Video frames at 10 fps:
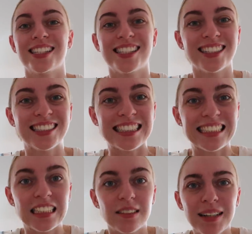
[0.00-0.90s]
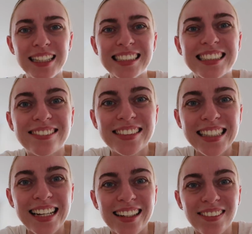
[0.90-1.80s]
So is my, are my
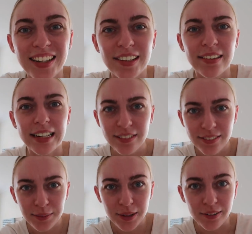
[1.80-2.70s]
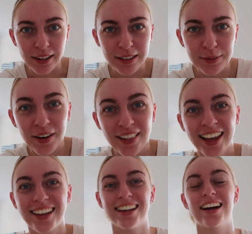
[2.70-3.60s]
teeth a bit green from the green
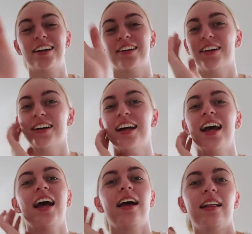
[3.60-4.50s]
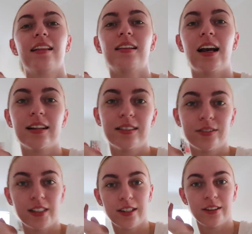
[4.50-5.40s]
smoothie? I don't know. The lighting's not very